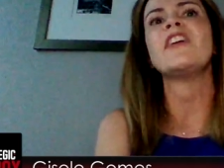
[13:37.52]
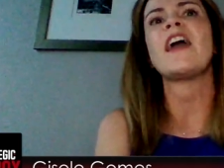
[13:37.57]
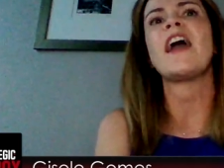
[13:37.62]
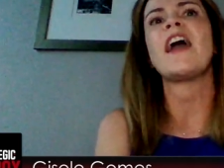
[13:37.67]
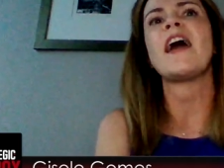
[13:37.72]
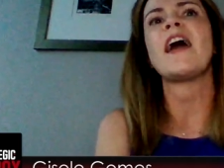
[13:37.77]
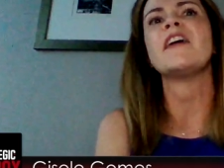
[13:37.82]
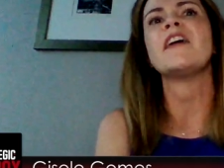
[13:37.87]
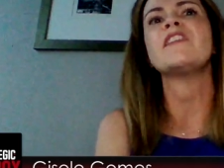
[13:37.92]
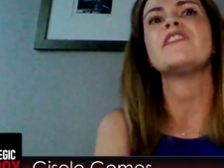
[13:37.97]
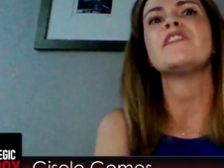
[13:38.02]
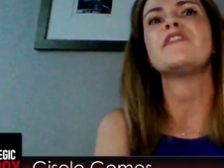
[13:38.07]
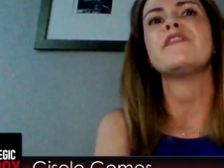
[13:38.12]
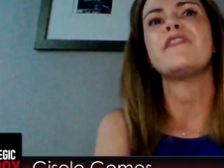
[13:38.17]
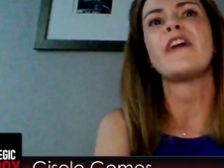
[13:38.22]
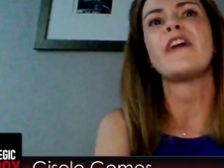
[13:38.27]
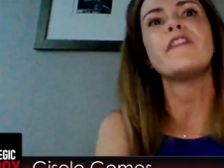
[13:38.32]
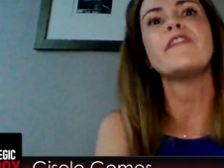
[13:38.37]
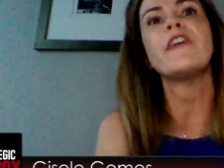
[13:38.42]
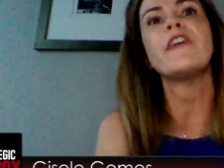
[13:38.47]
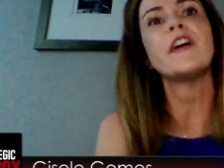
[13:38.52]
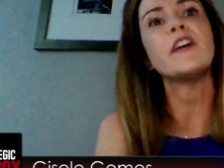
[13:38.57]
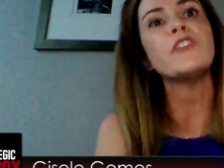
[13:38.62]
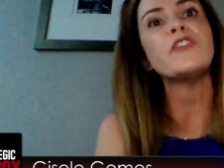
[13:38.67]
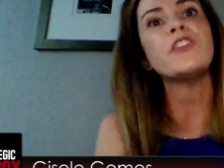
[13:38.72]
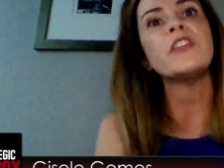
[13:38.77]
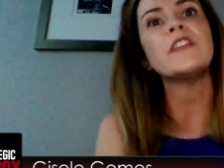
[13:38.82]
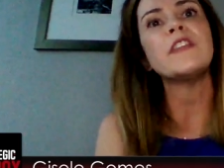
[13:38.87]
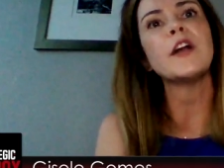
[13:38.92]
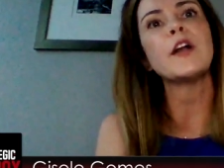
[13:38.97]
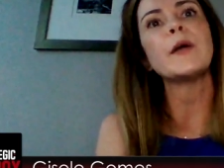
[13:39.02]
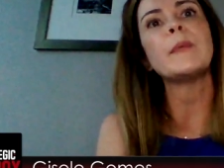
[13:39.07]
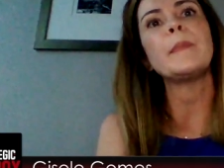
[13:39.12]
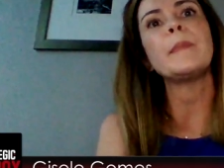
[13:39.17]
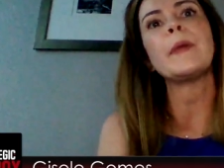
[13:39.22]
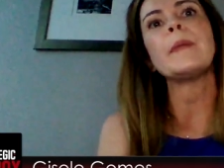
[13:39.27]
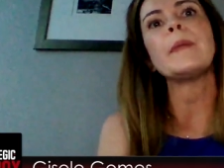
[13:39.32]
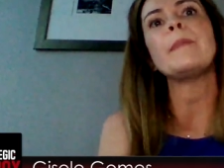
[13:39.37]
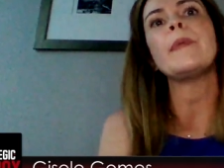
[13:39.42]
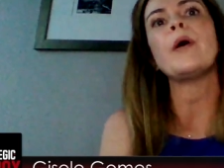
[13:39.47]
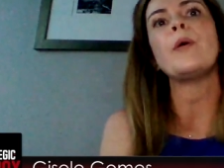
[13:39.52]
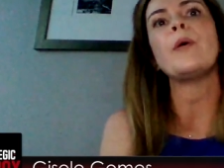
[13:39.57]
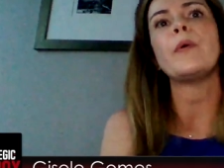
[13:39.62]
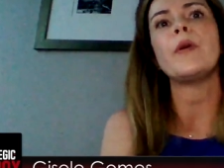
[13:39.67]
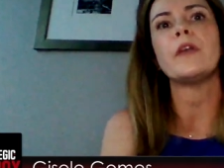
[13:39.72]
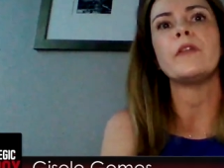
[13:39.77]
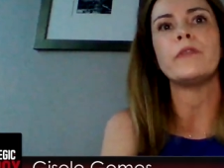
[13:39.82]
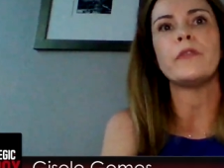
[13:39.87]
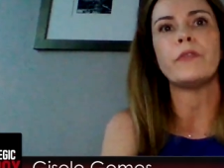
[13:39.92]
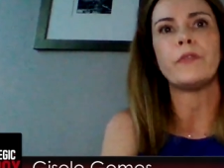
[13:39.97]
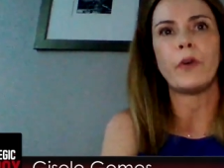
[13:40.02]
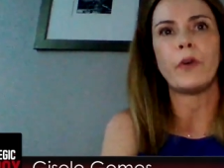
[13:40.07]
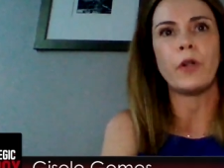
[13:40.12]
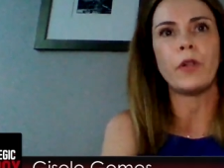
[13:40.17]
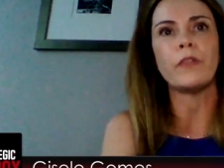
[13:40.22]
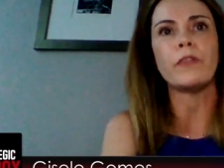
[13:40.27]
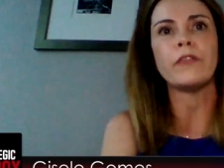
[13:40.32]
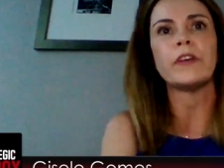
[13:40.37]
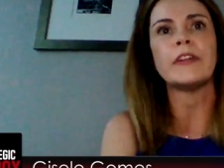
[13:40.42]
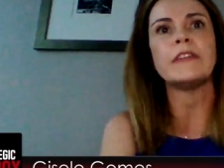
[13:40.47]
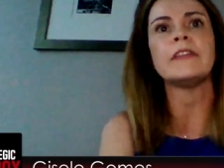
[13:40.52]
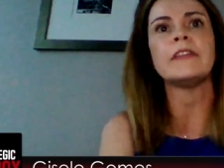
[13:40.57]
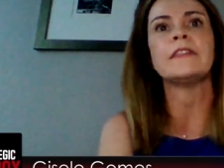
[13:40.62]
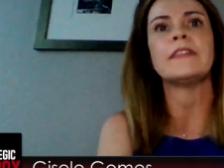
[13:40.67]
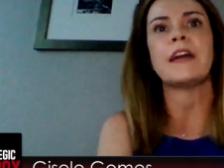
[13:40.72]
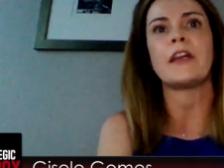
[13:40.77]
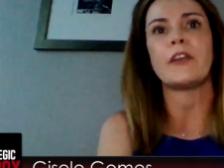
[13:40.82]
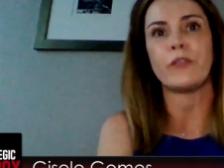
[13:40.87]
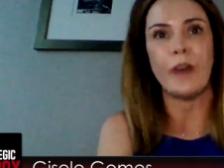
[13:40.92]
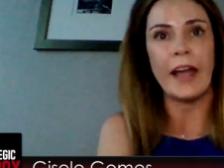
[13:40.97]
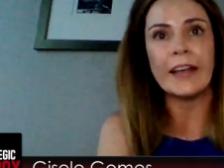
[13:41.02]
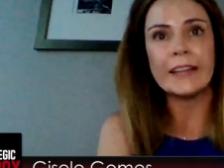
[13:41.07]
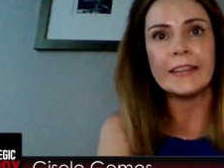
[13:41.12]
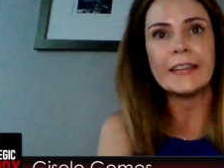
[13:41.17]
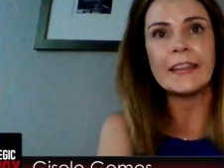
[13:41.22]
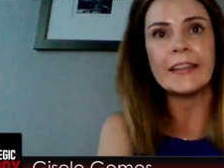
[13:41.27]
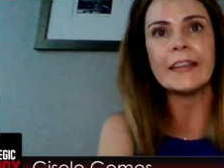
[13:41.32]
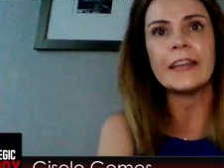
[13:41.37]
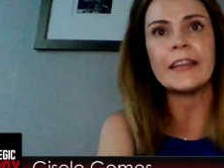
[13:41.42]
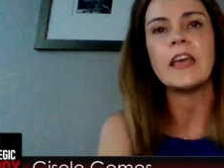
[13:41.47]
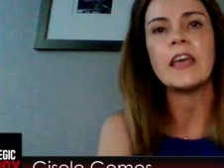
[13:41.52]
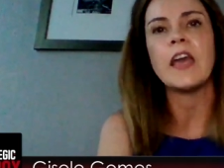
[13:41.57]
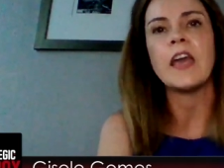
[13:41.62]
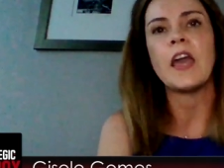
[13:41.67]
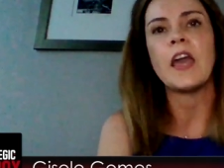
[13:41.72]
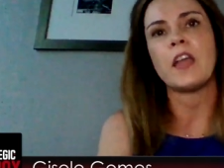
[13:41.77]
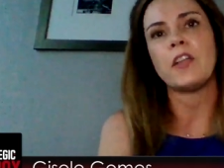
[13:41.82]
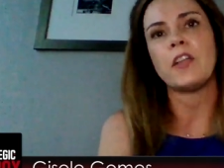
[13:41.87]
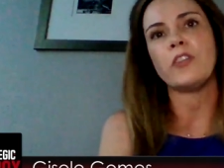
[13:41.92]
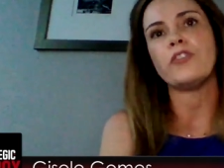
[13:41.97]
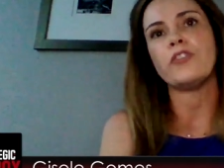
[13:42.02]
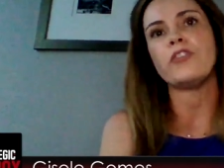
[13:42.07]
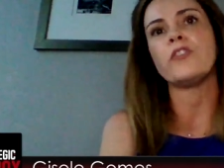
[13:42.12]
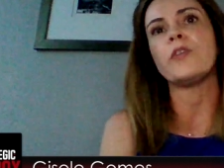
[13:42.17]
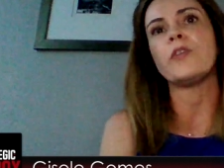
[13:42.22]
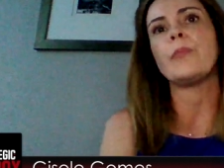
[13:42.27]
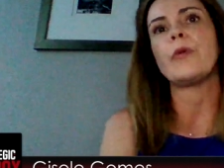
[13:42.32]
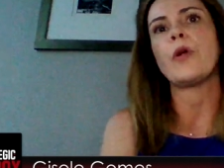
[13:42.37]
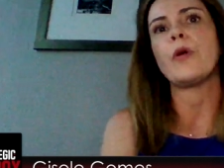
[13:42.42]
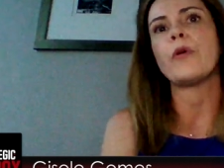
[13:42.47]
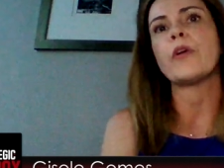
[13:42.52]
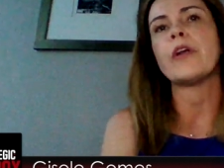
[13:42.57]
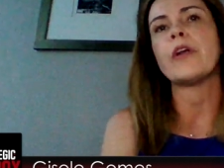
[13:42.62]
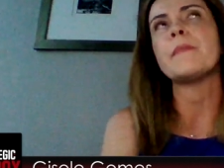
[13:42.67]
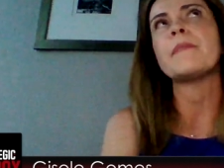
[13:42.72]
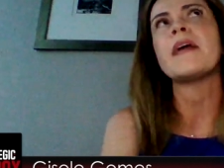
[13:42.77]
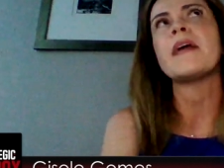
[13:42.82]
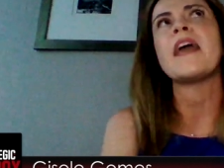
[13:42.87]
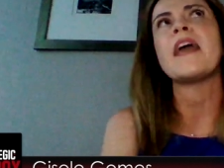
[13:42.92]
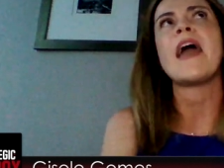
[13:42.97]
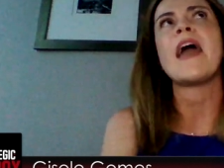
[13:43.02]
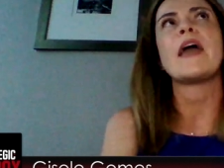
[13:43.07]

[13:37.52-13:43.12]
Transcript: has 500 young people involved directly into the program,